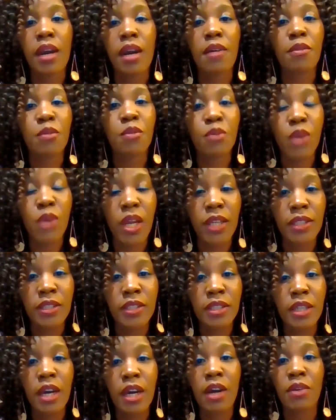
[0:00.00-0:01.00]
our
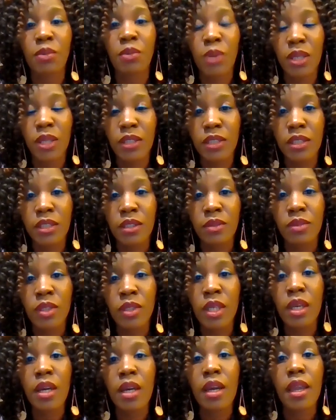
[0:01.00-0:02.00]
friends, our relatives,